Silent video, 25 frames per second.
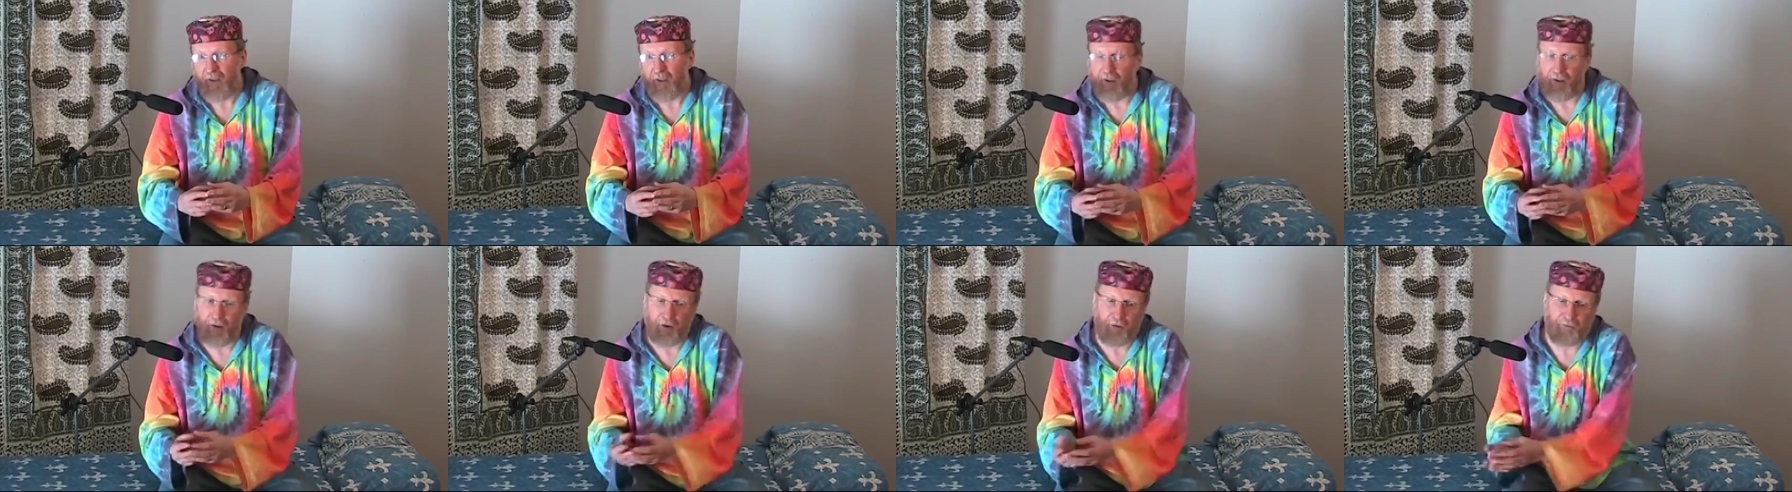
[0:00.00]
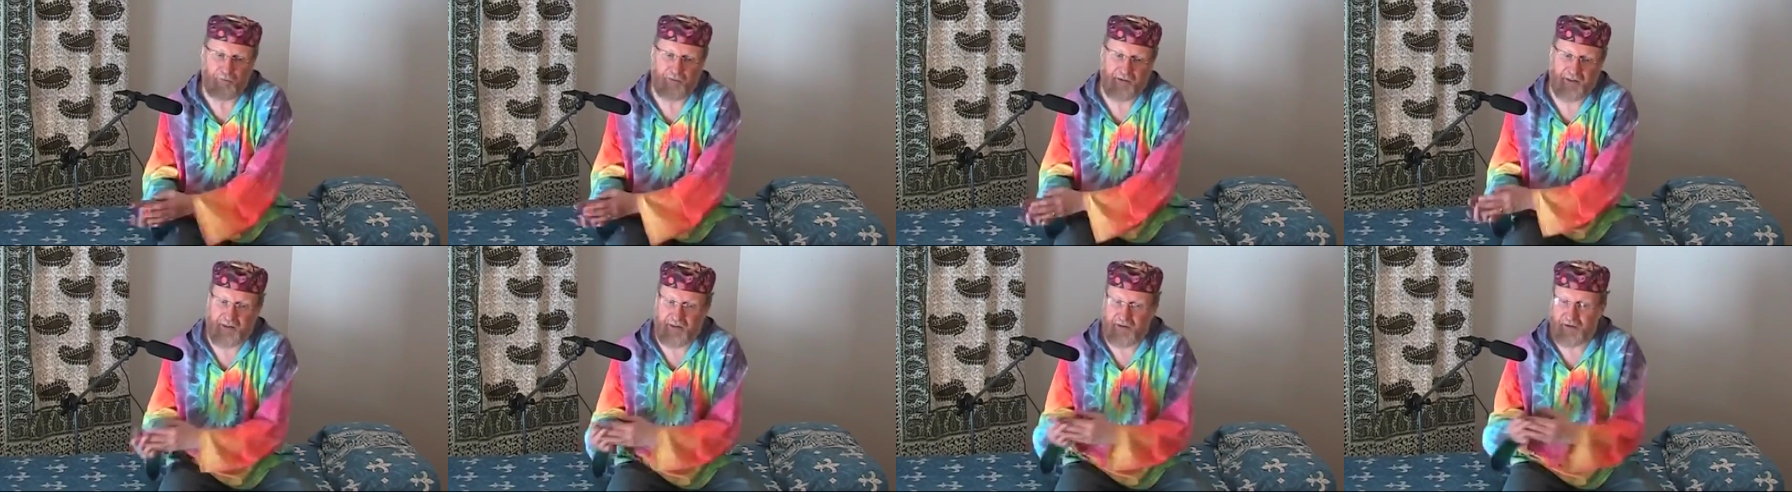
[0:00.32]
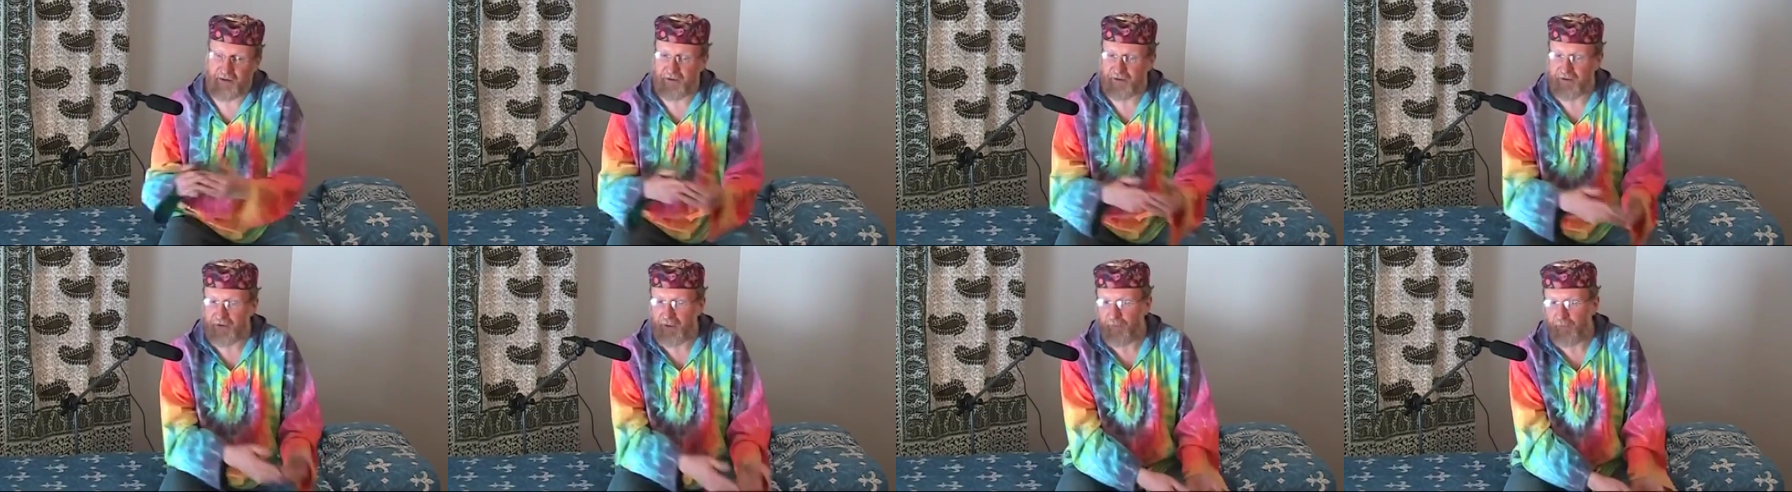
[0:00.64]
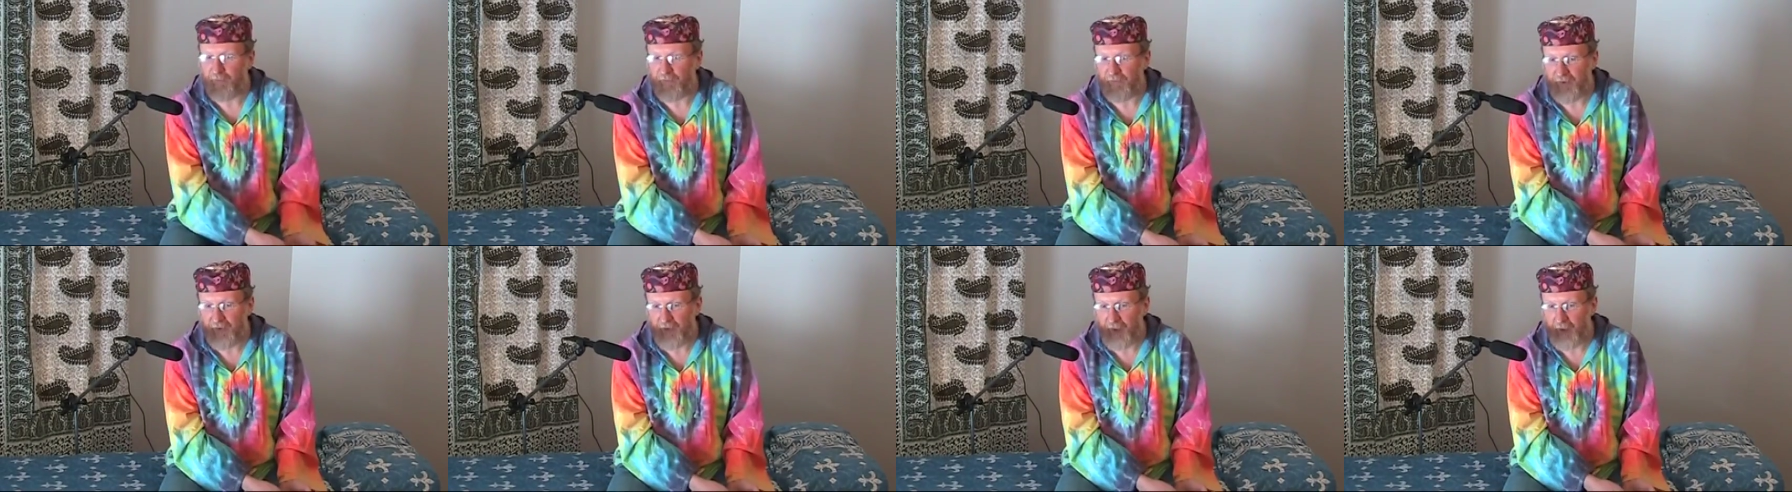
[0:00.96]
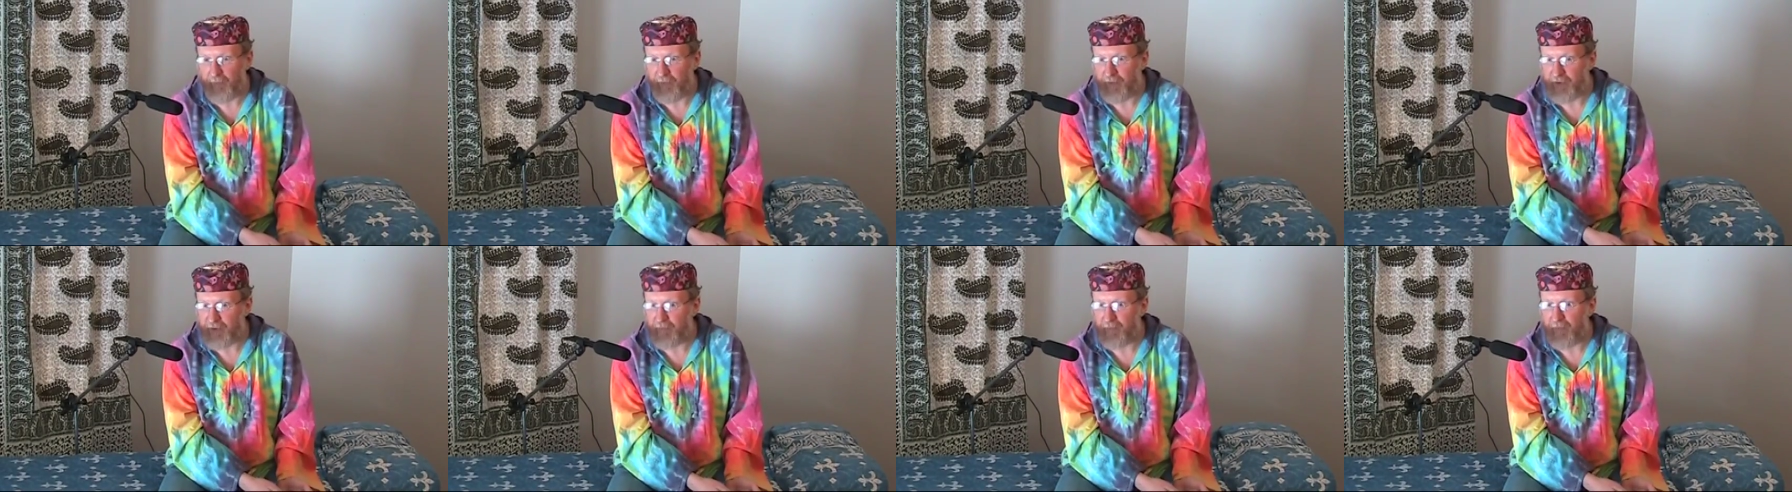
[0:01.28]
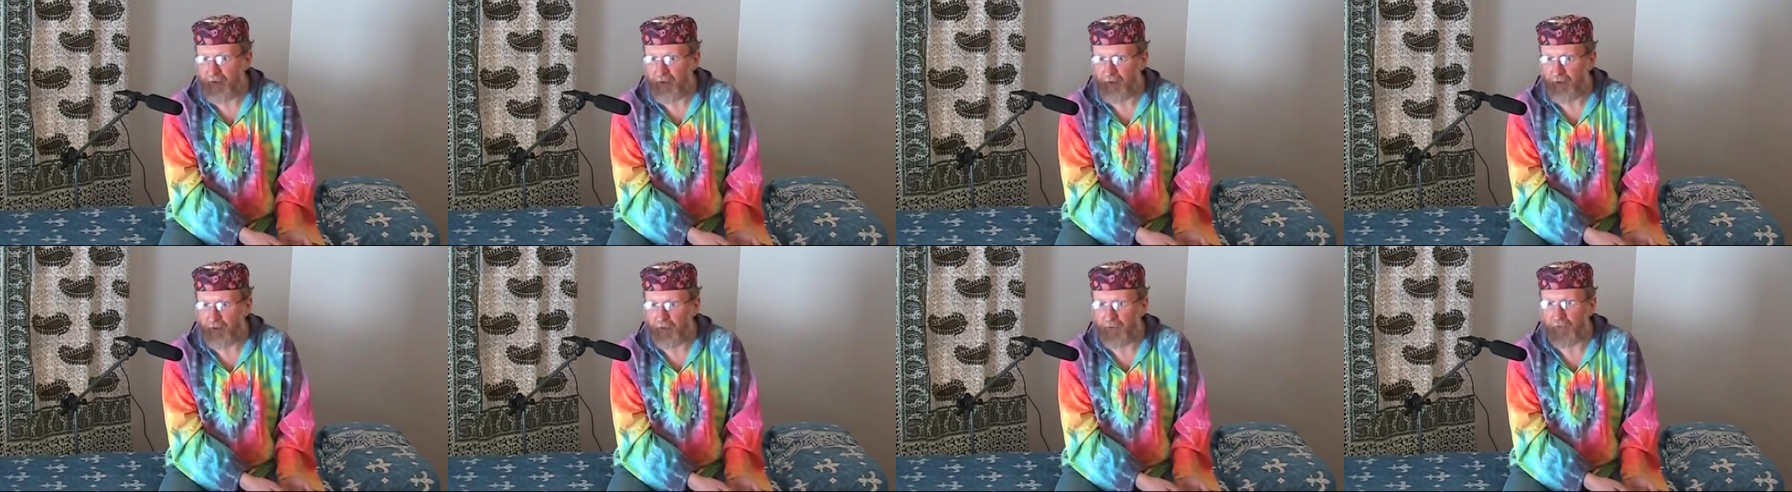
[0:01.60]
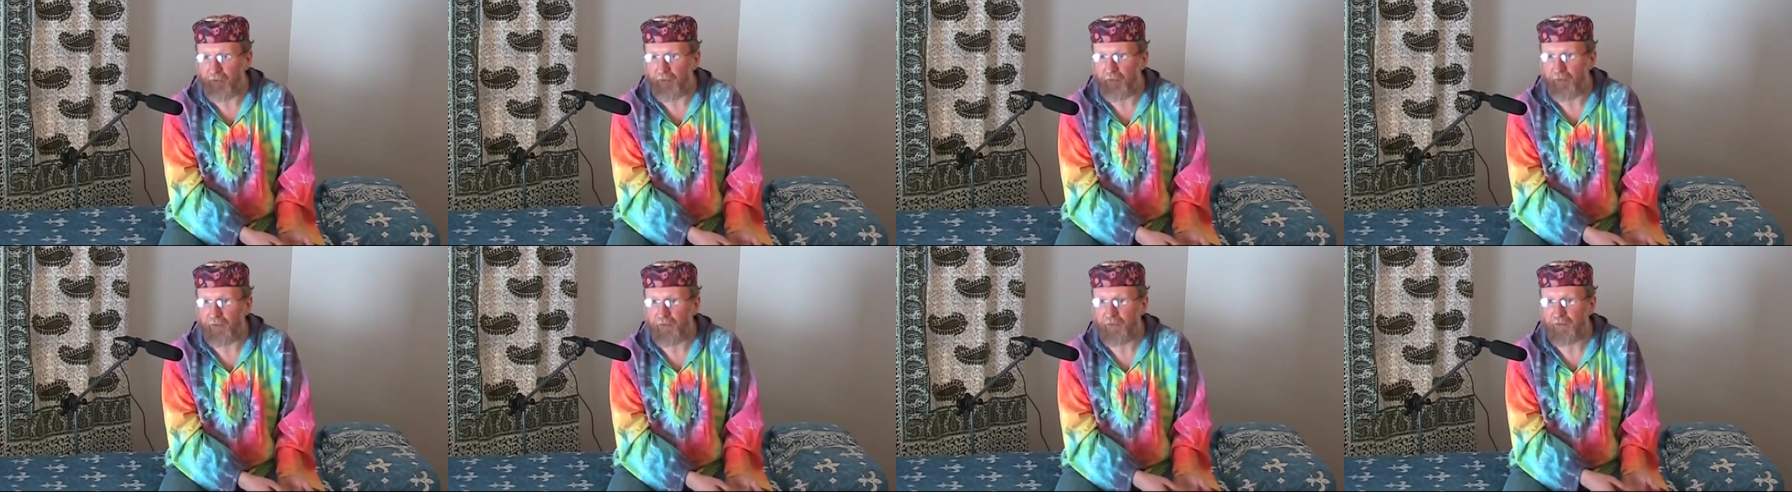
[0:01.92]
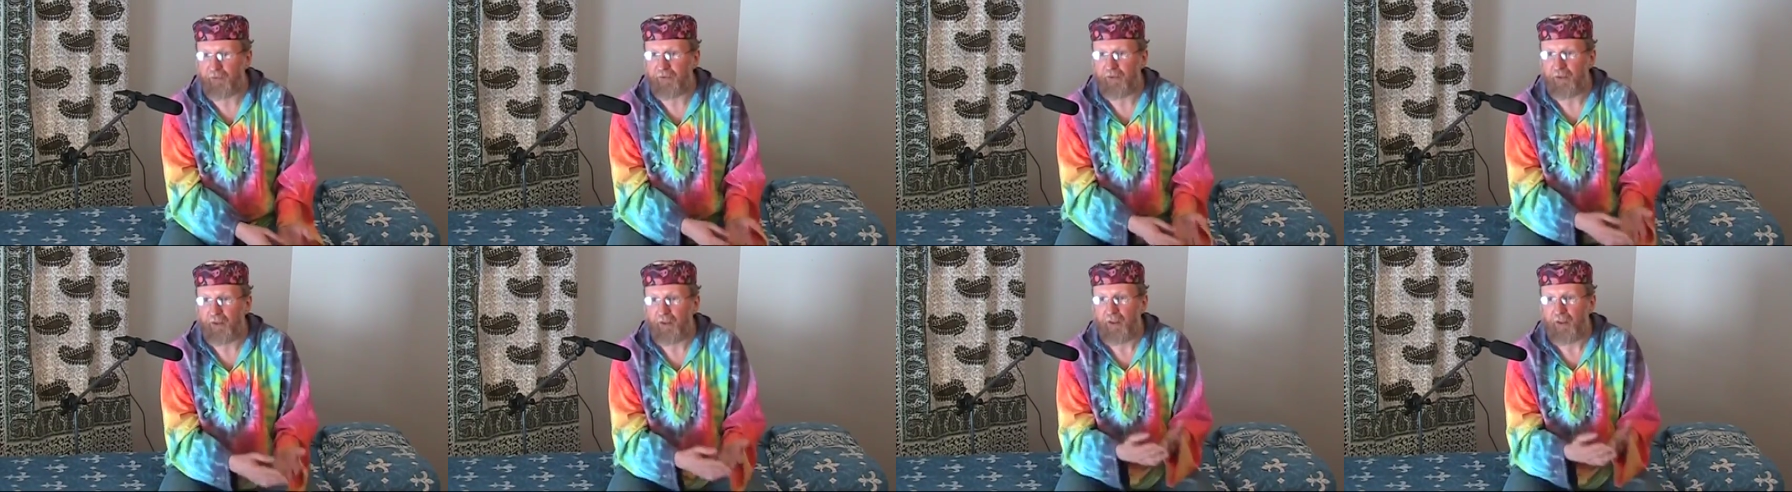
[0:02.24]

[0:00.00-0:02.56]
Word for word: Uh, placing some of the hybrids back on Earth